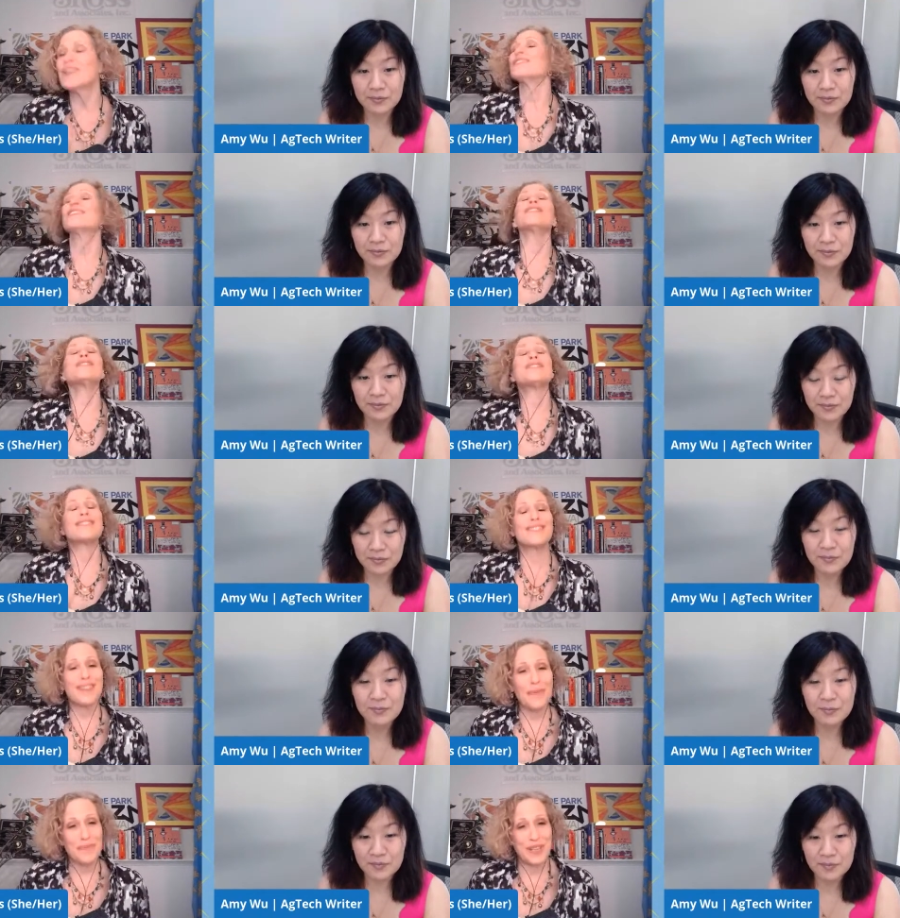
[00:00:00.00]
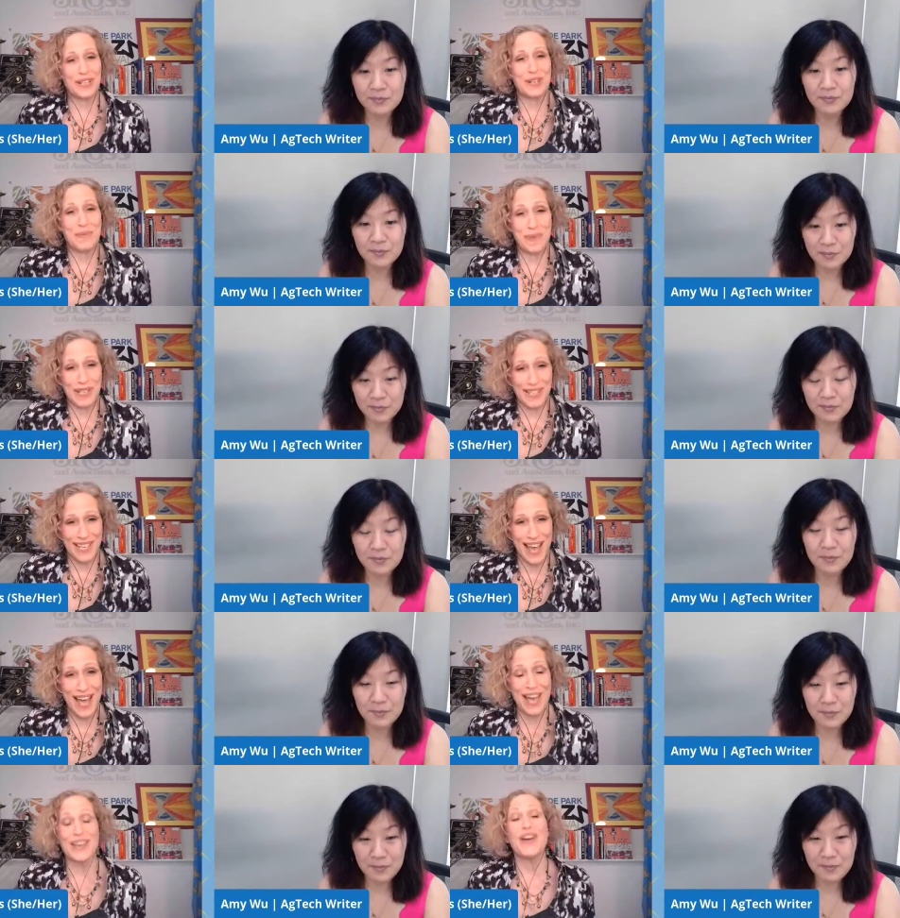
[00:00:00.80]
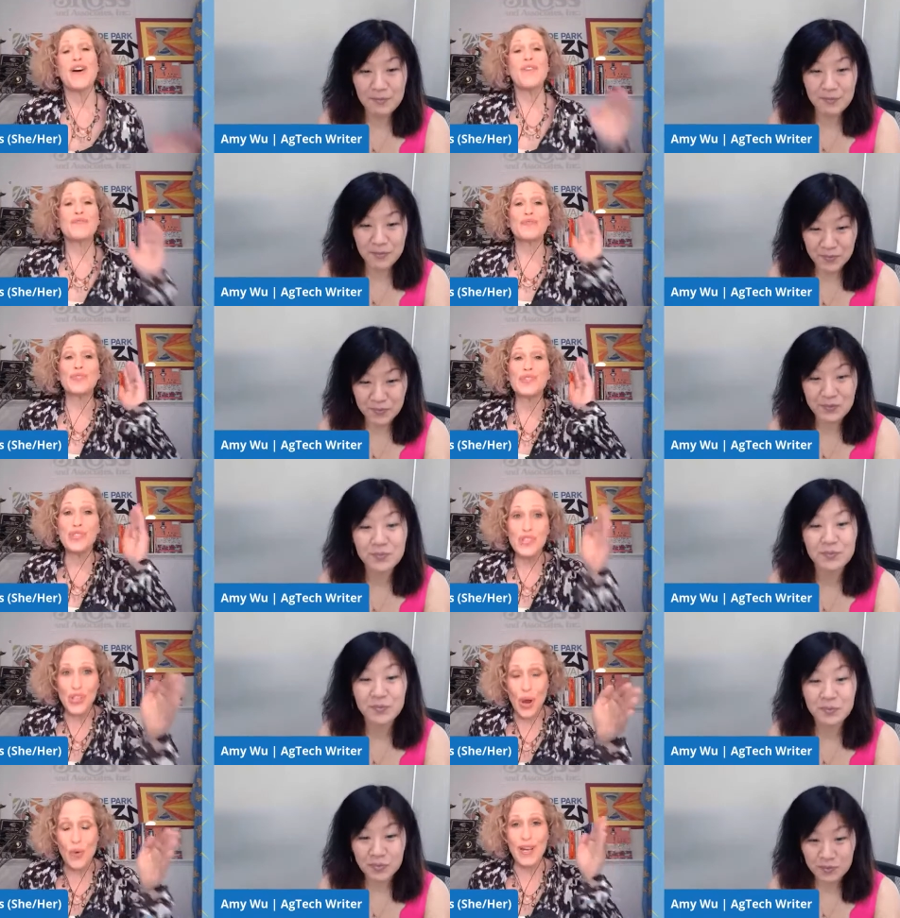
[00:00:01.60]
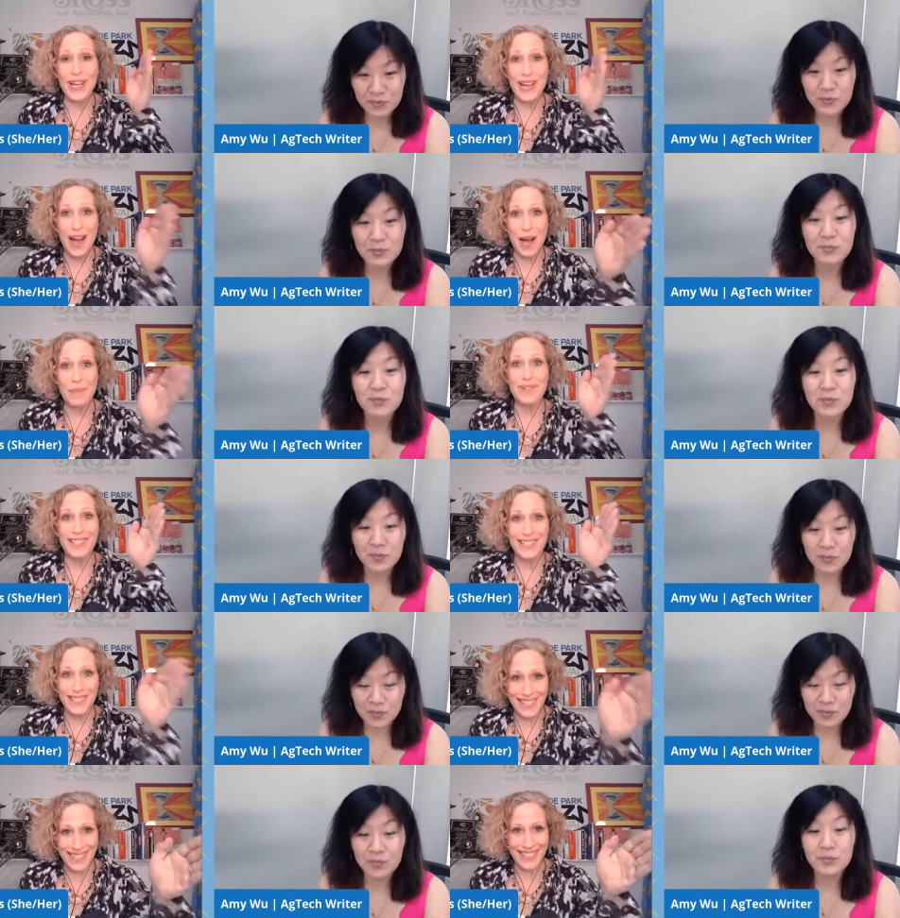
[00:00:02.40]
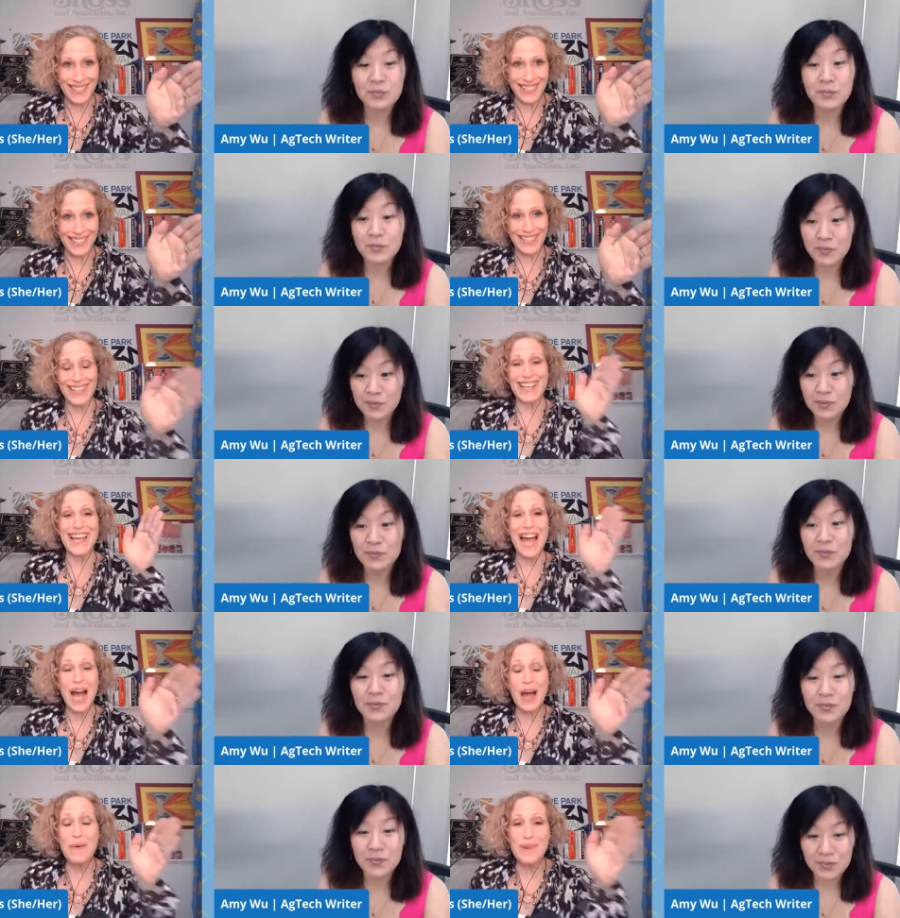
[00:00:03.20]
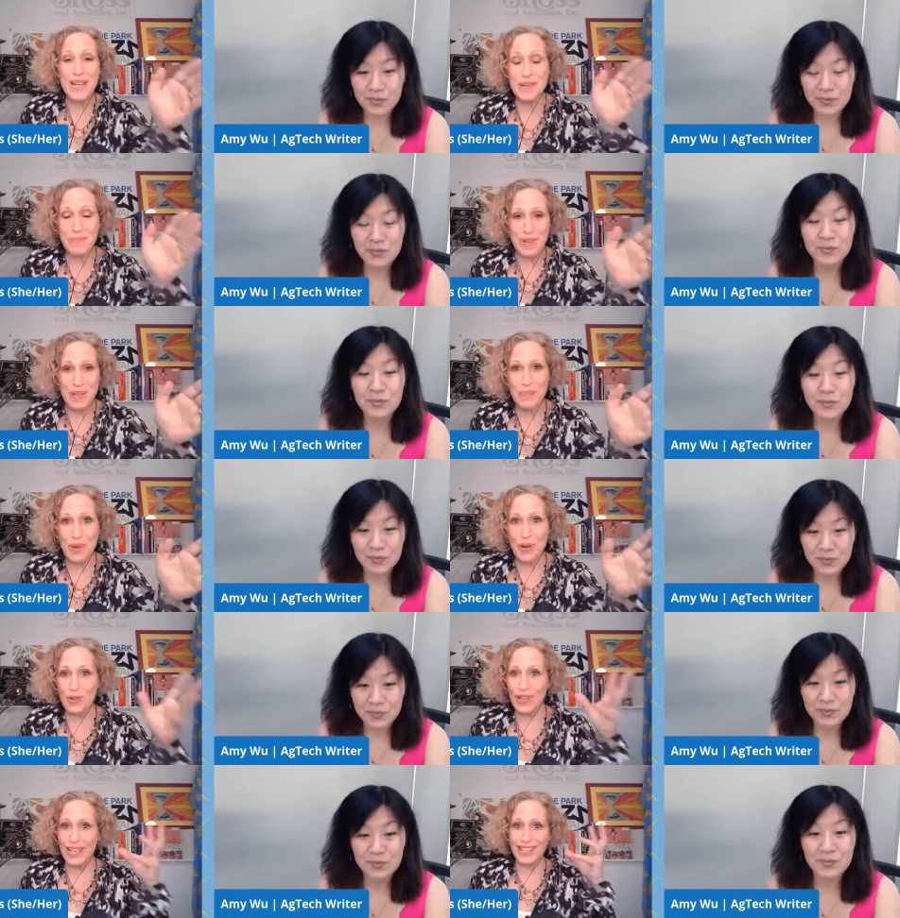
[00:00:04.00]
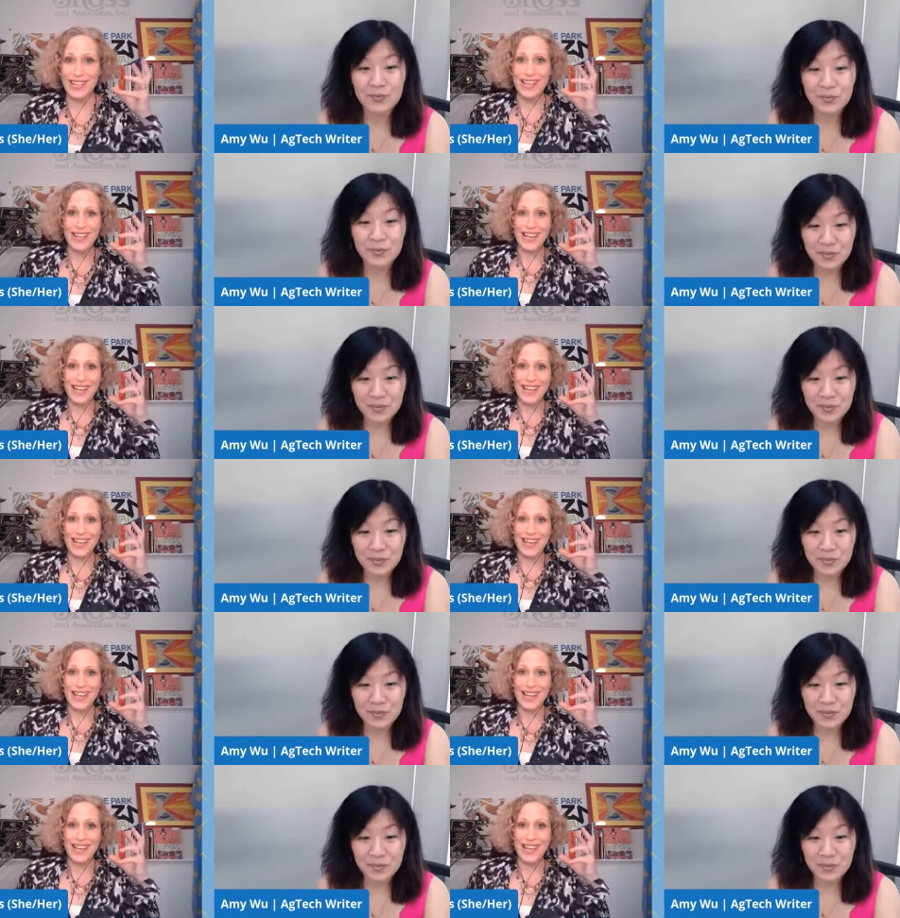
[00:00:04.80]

Speaker 1: There is something to be said for showing up consistently. How many people like